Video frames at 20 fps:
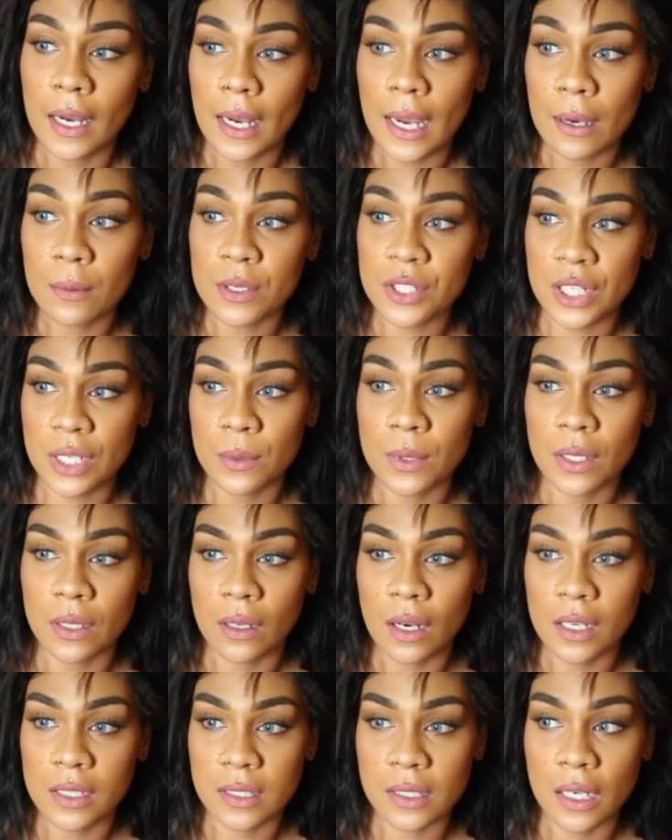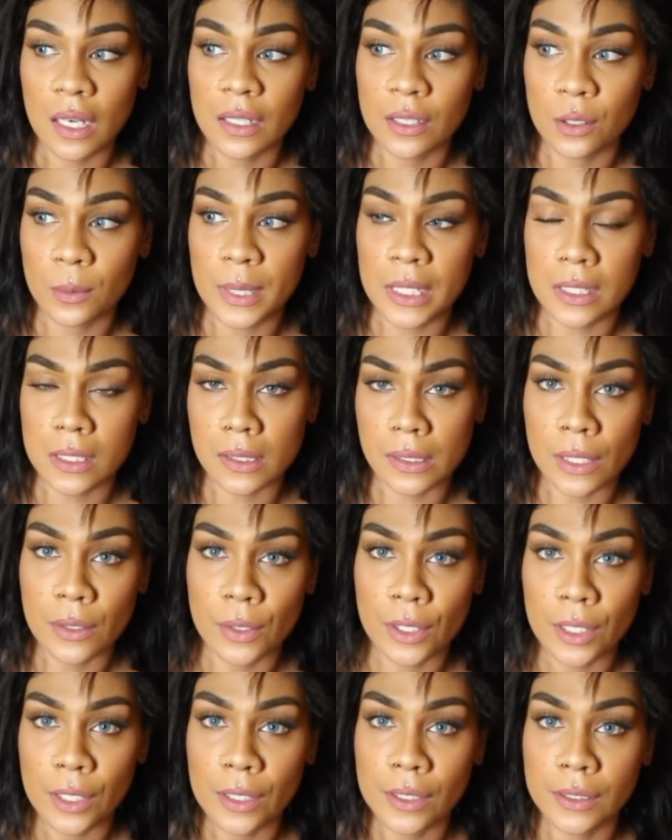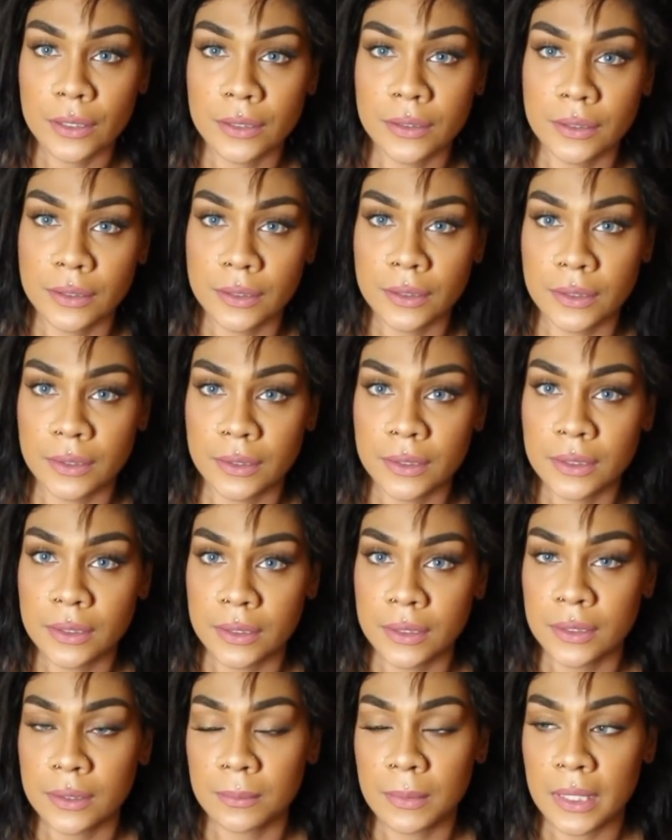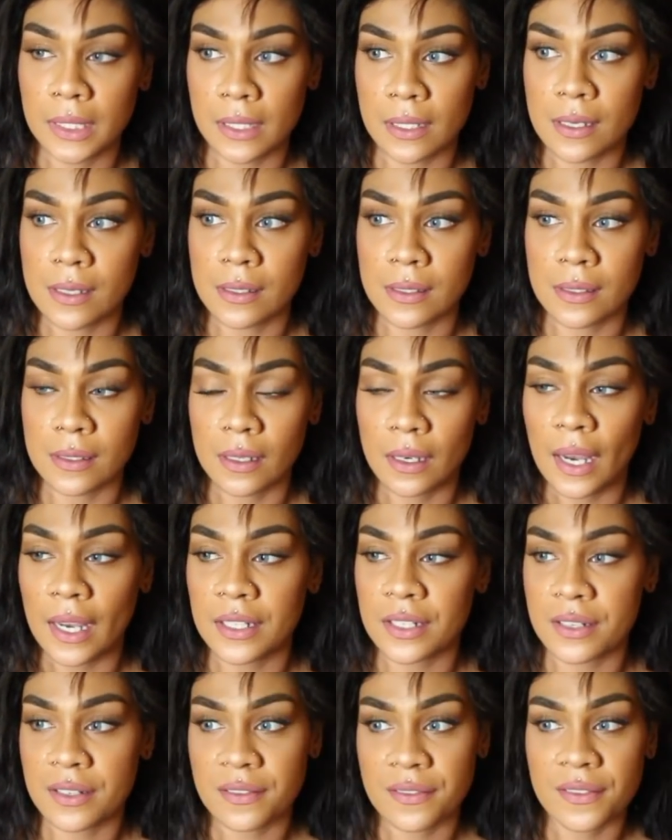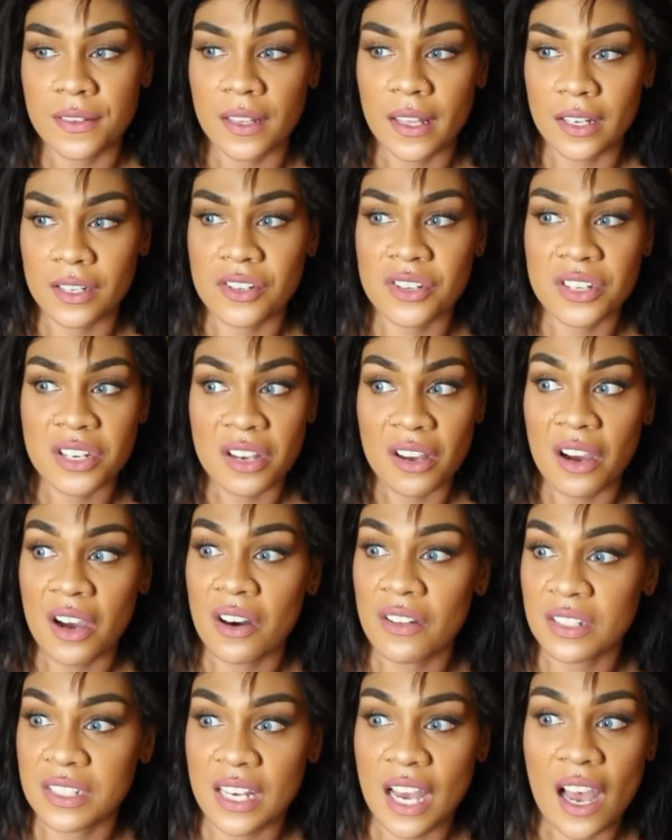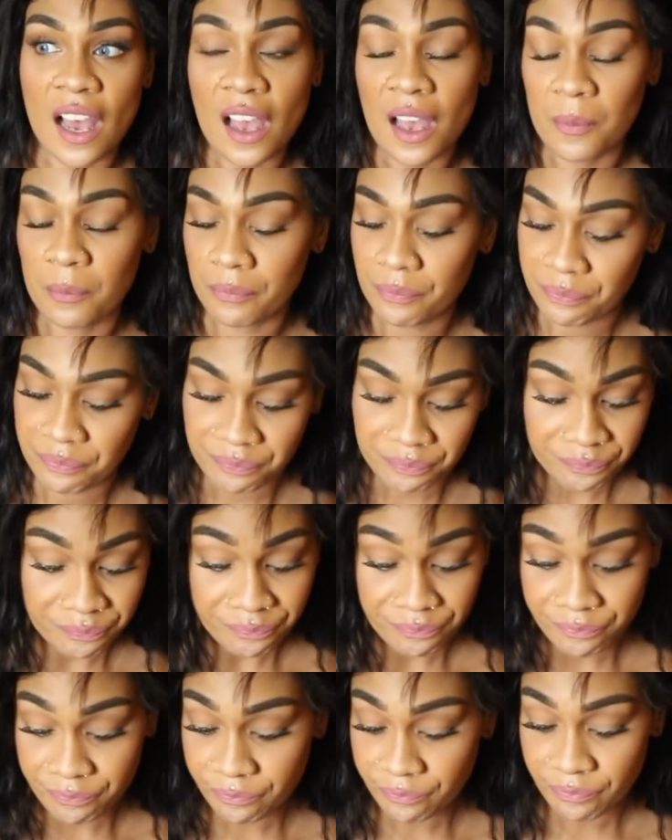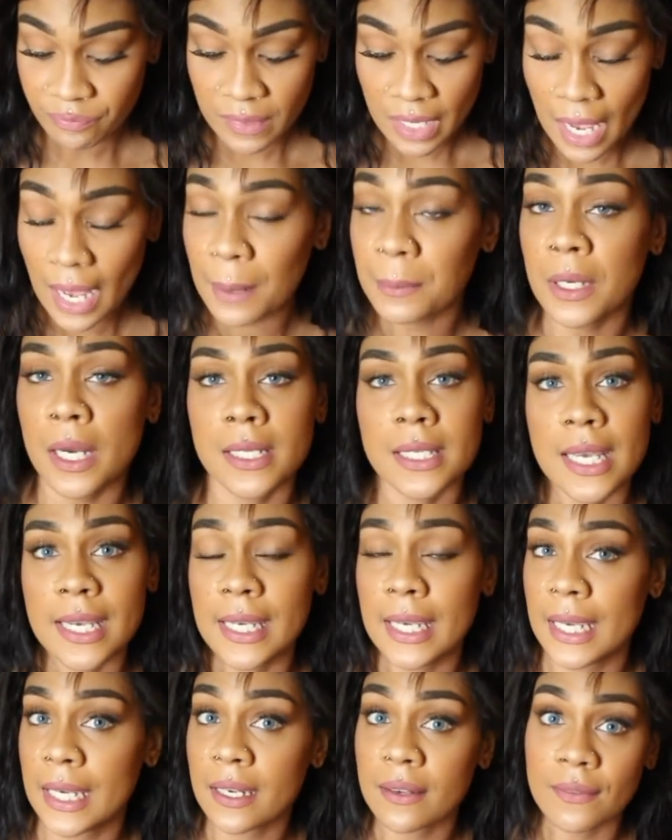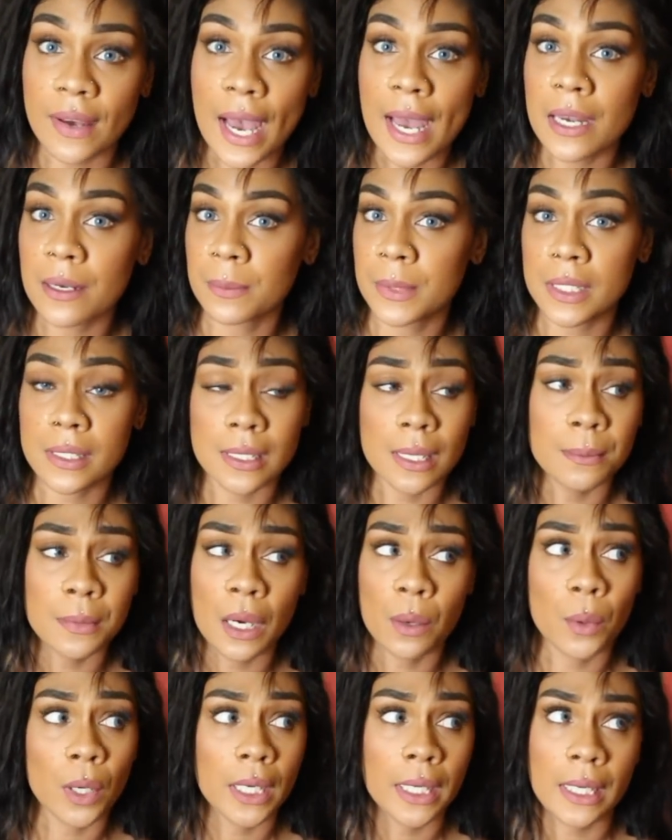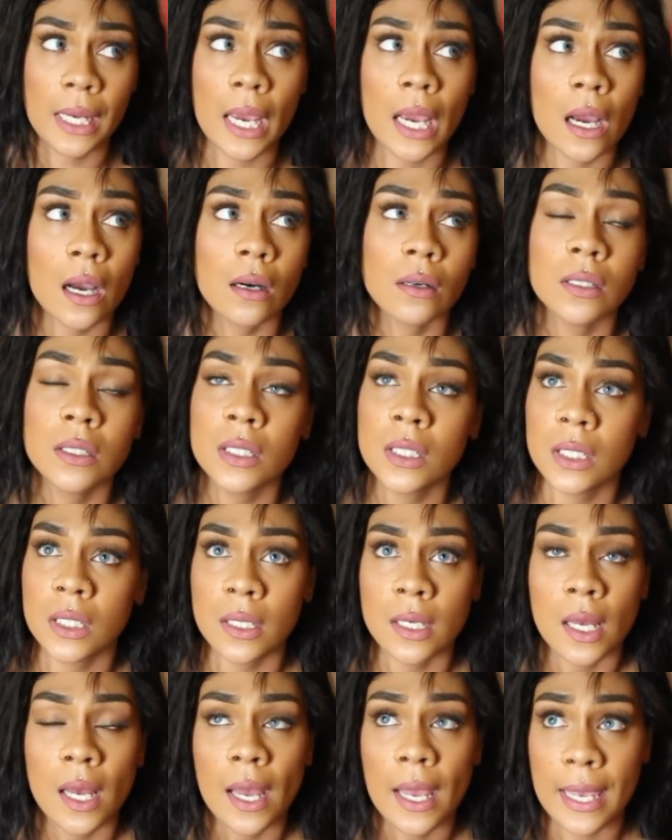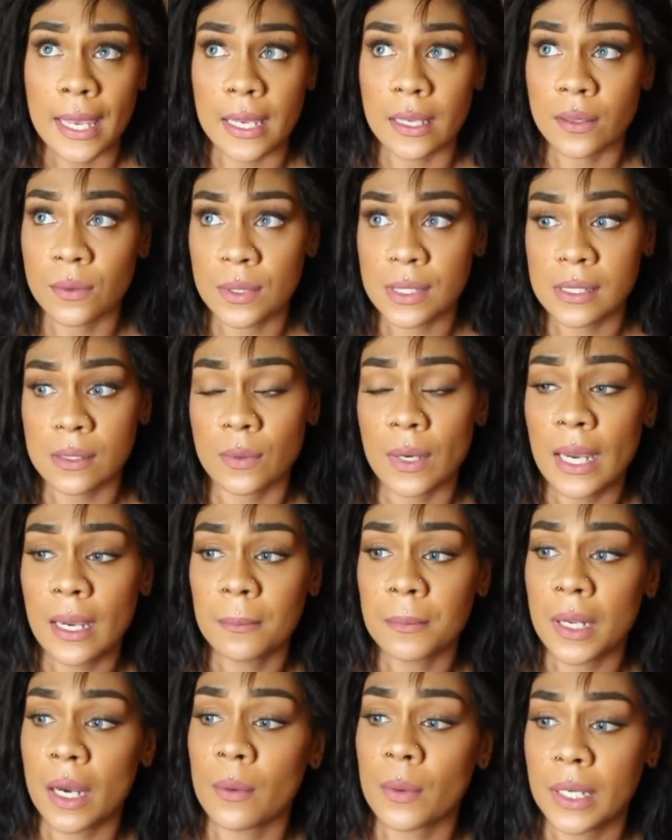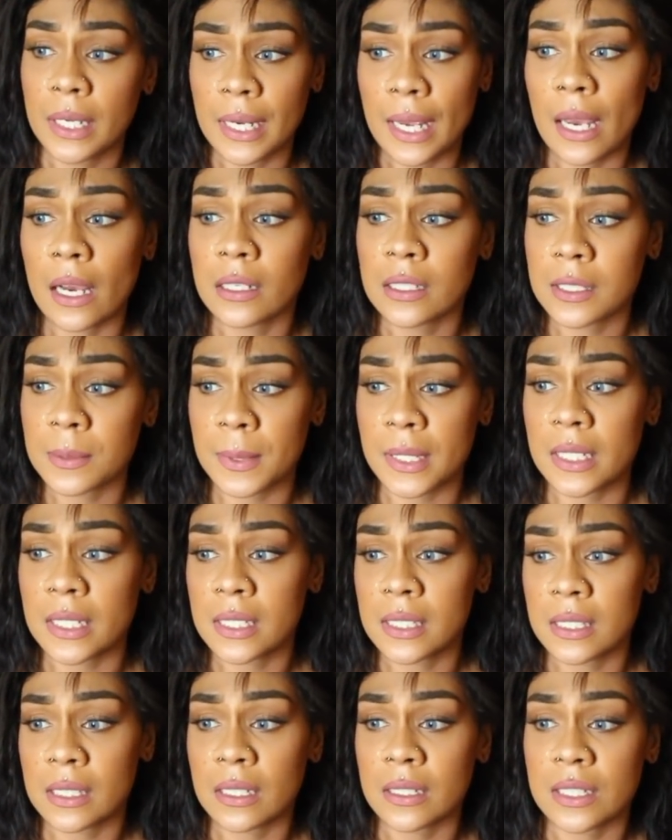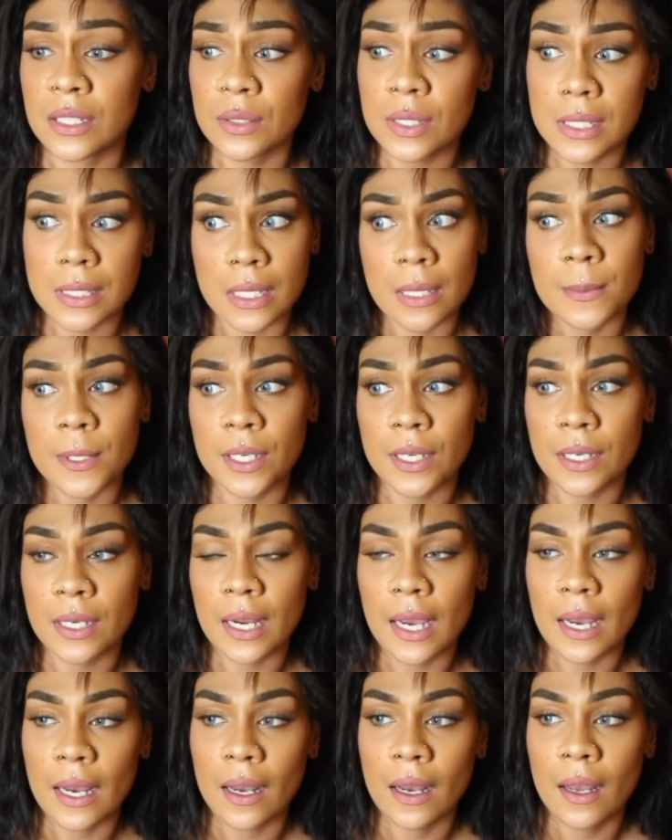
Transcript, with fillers: I wish I would have lost it a little bit slower because I just feel like shit all the time. I'm not taking any vitamins. I'm not working out. And the reason why I'm not working out is because during the summer,